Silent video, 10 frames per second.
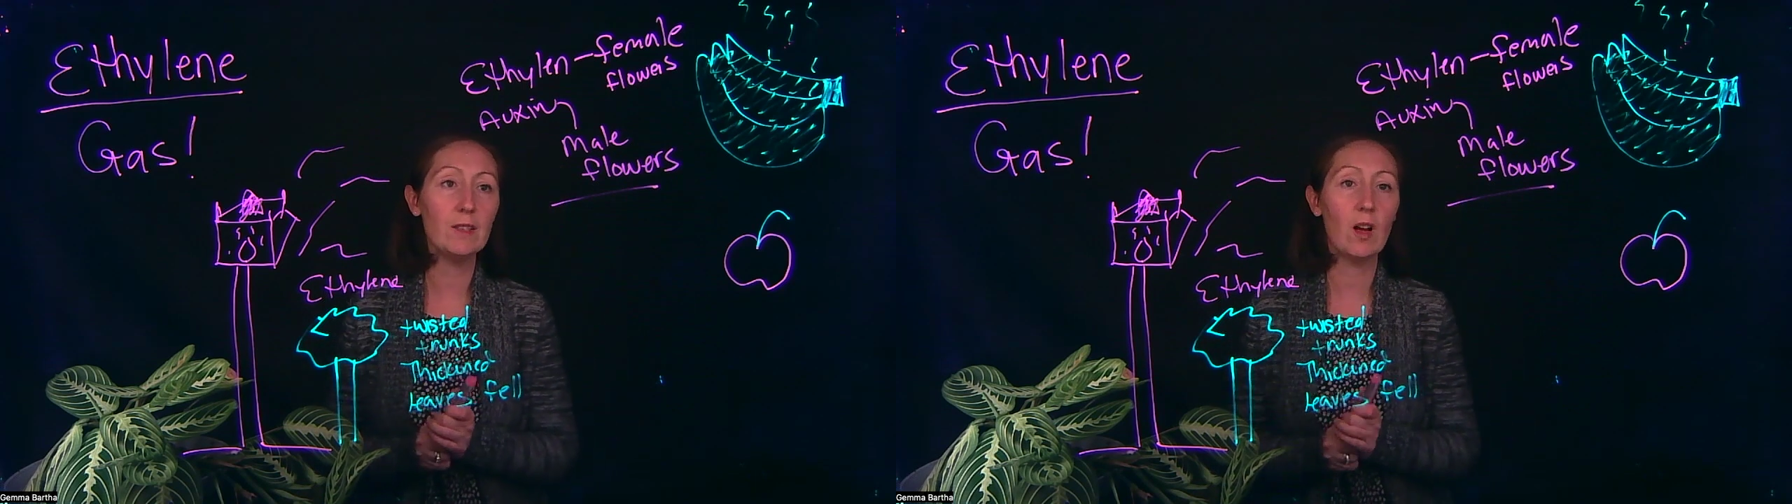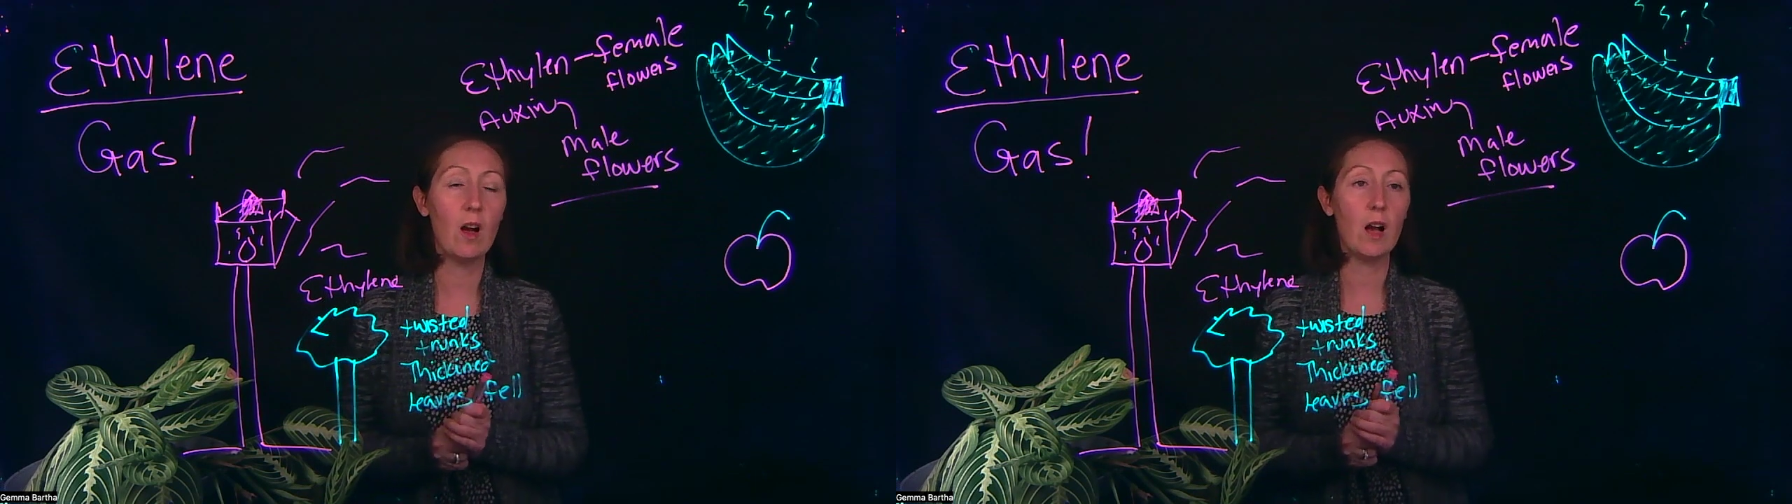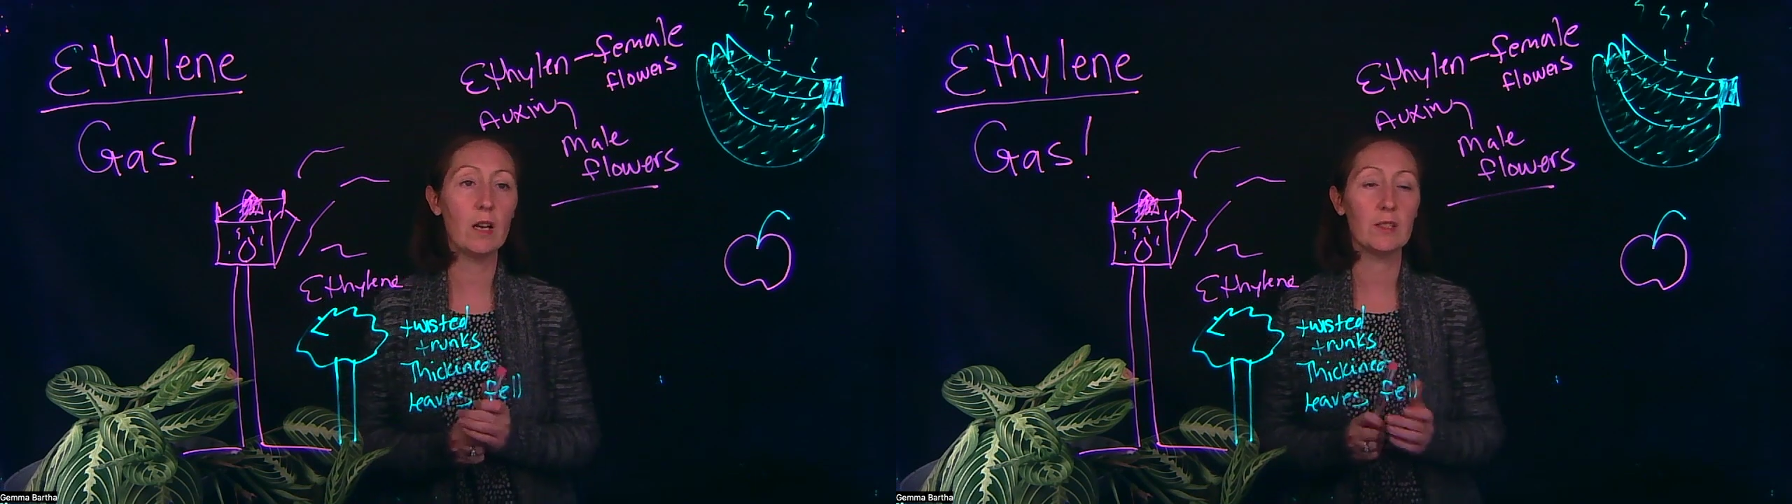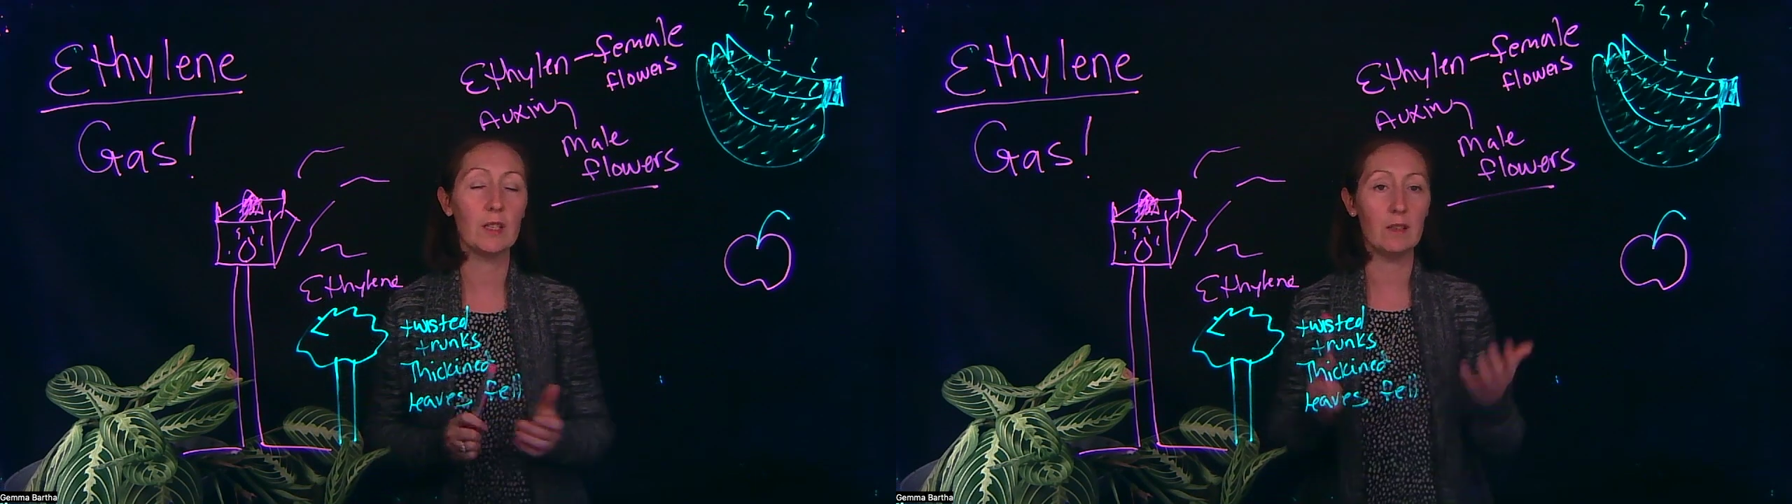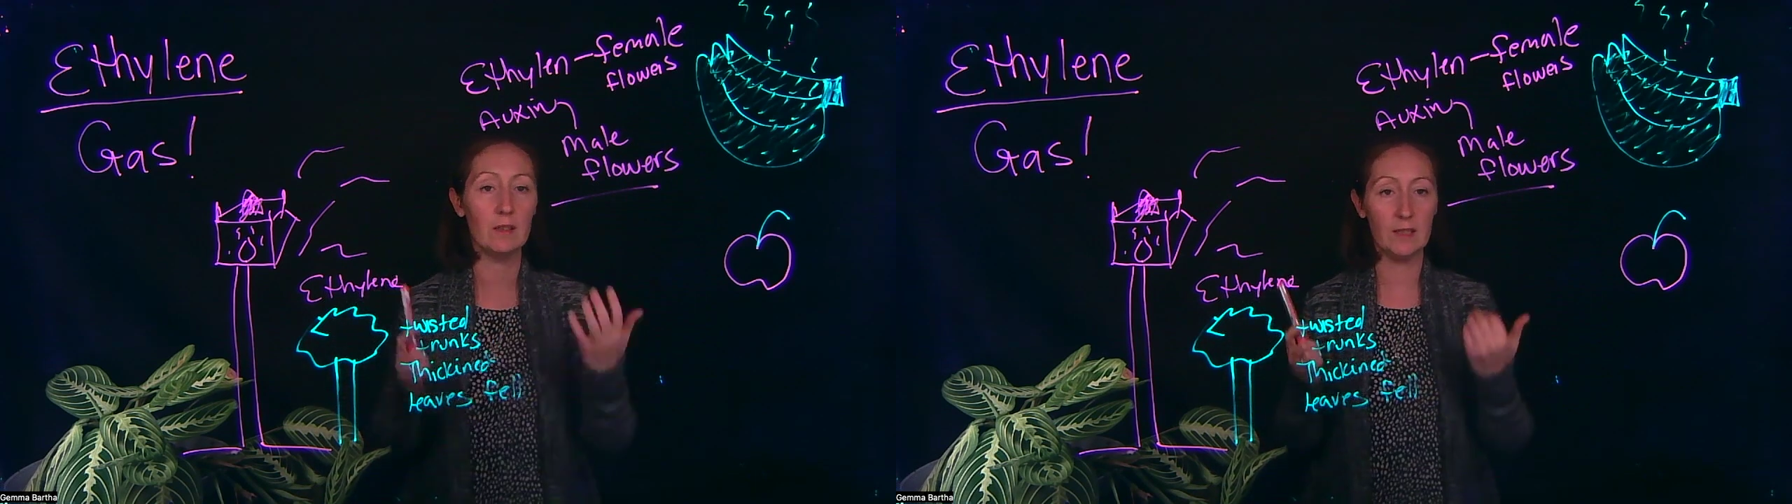
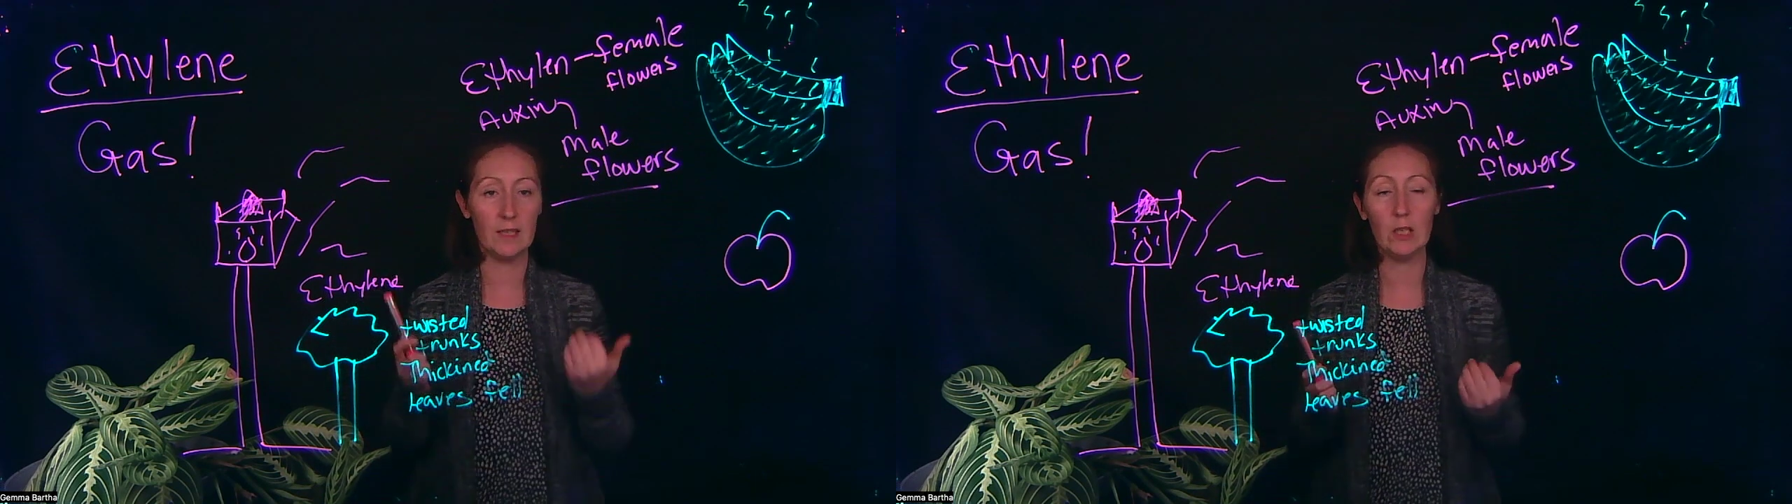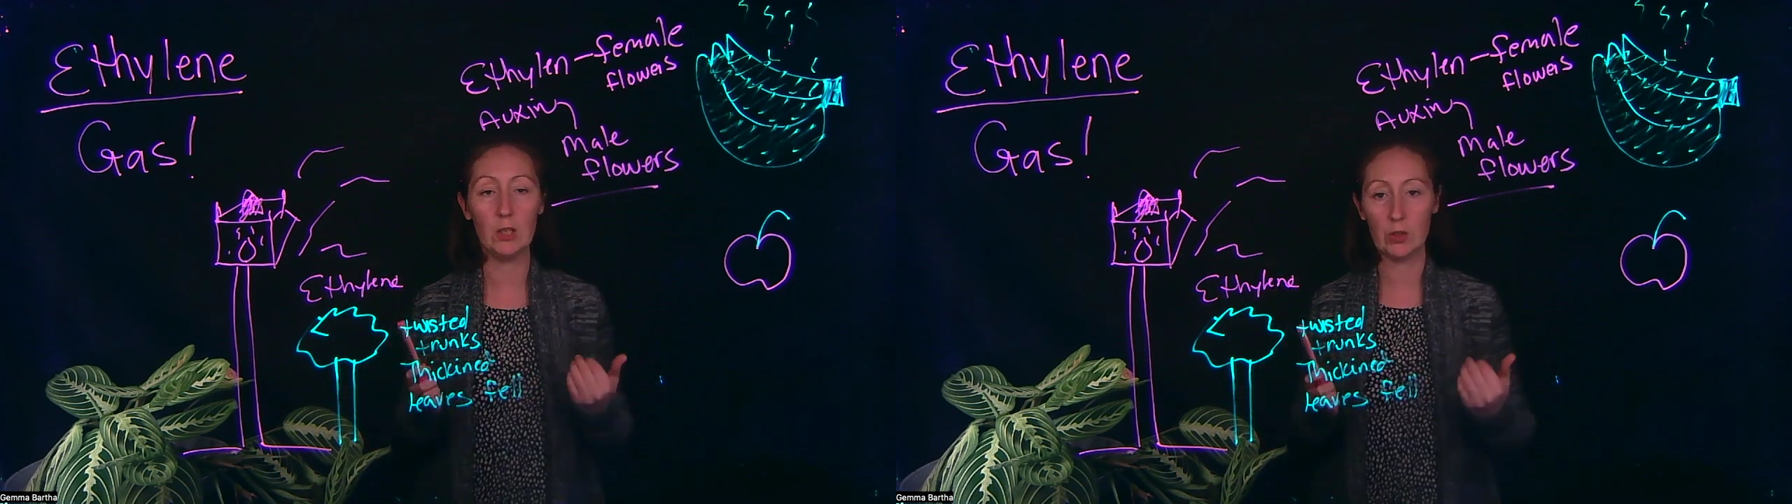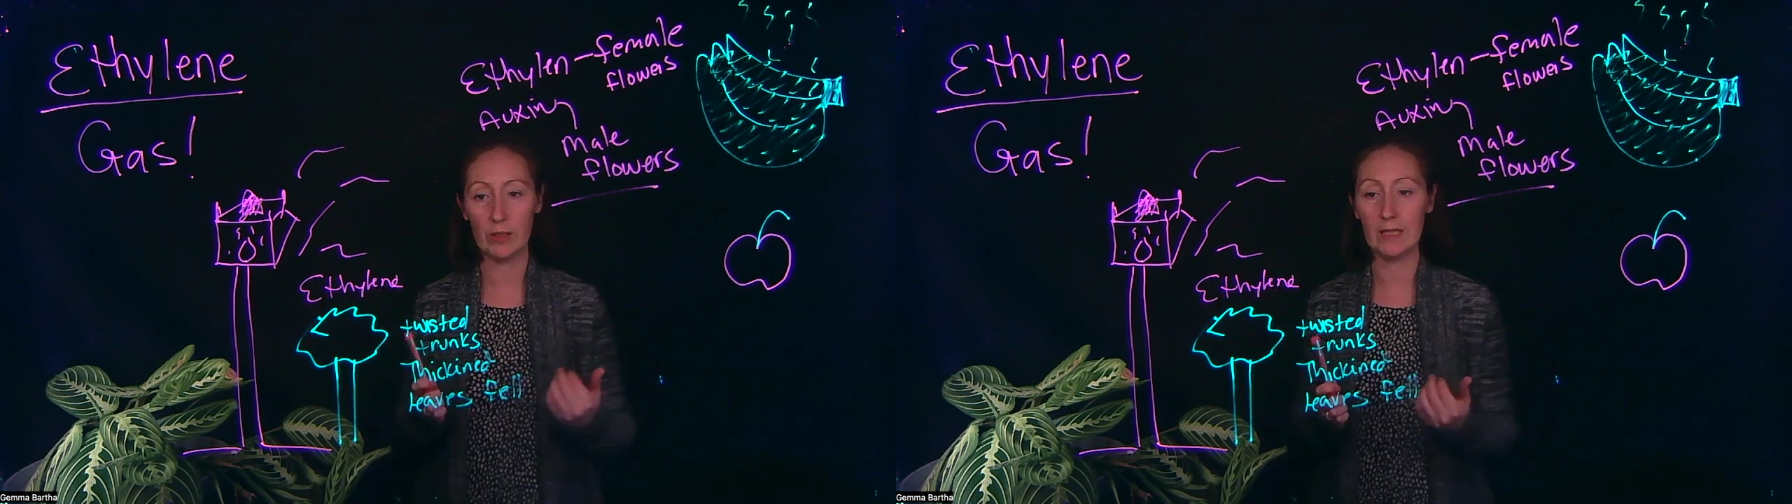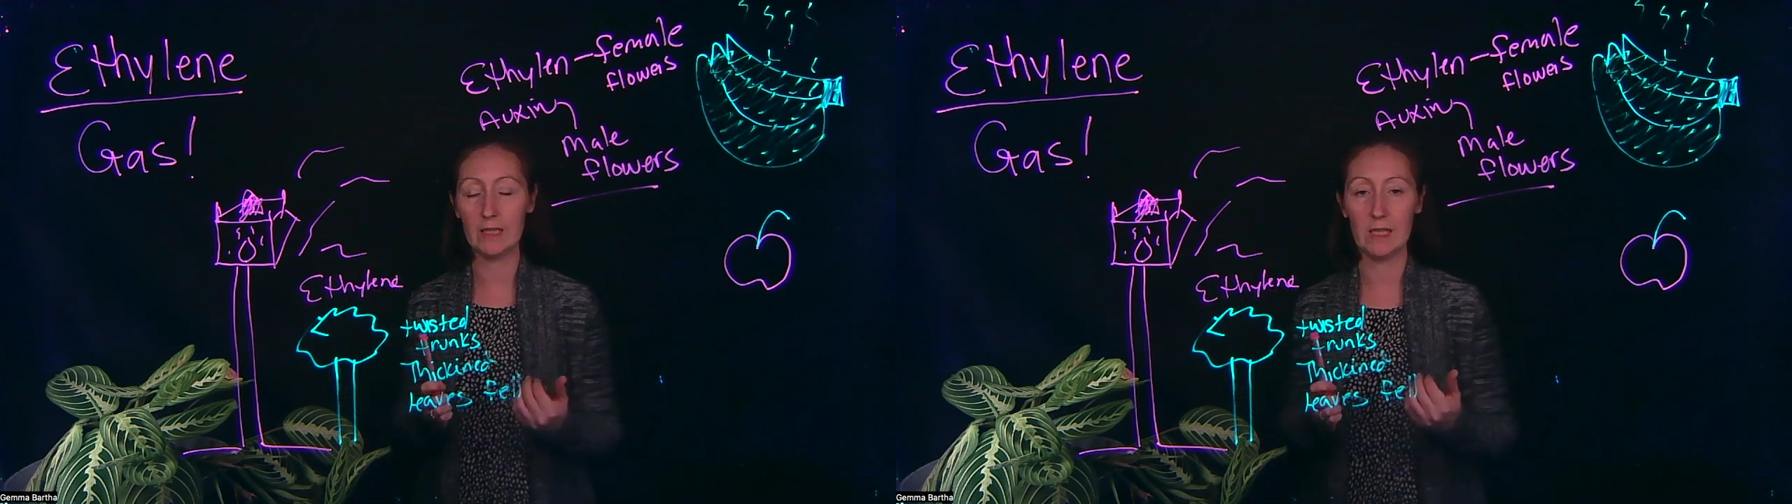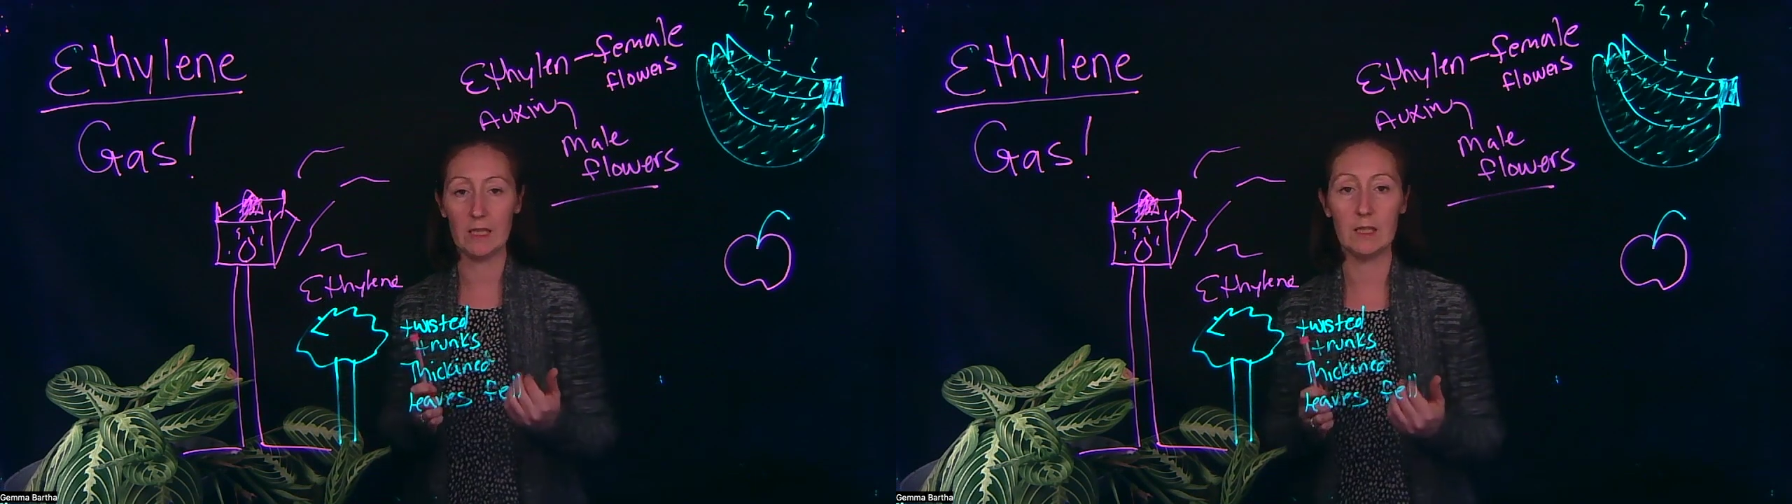auxin
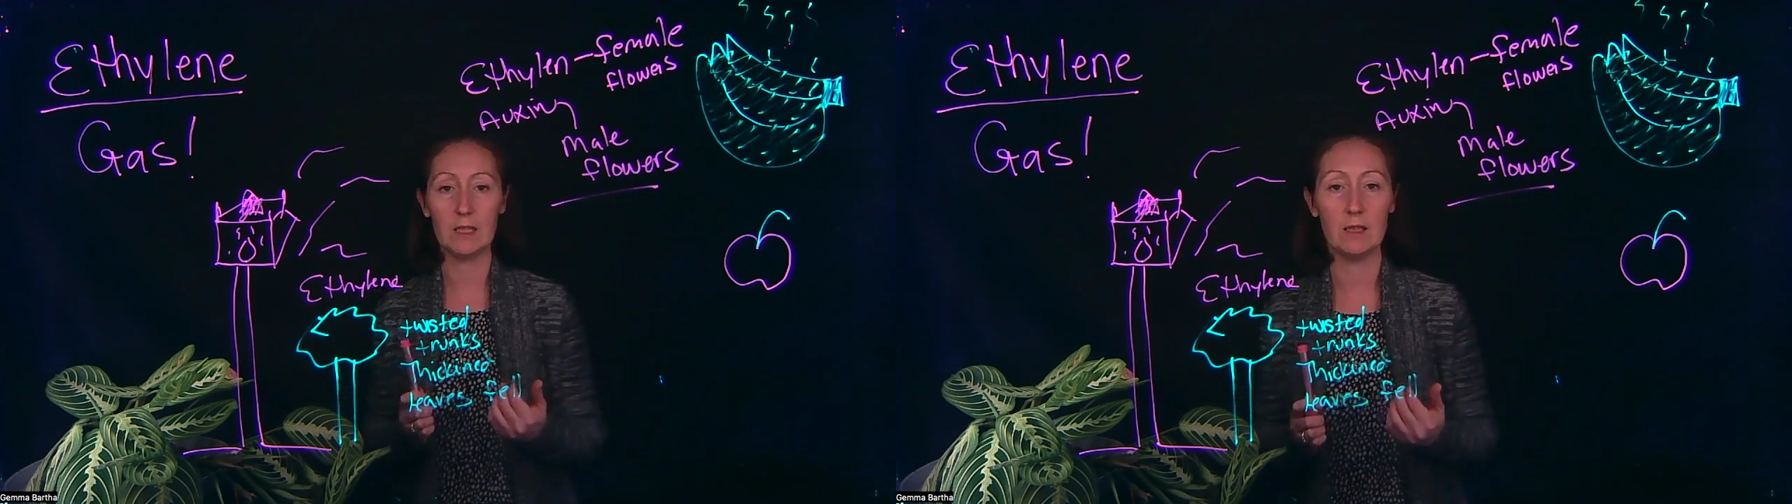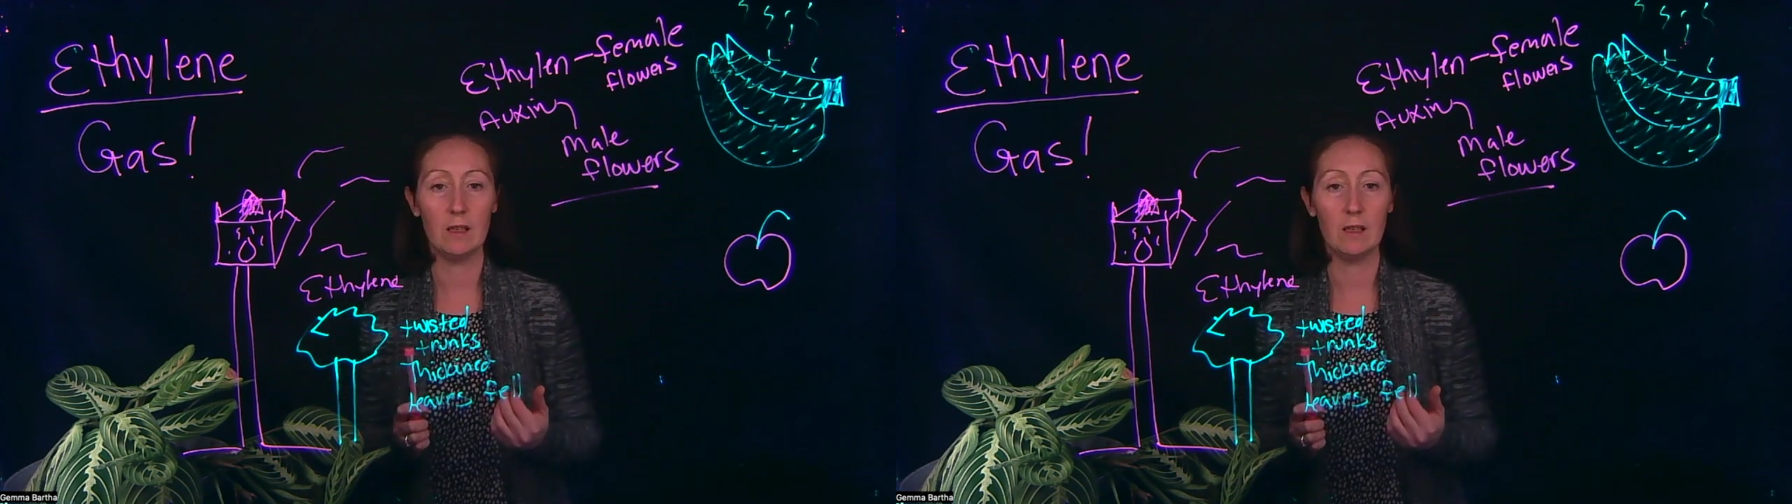decreases,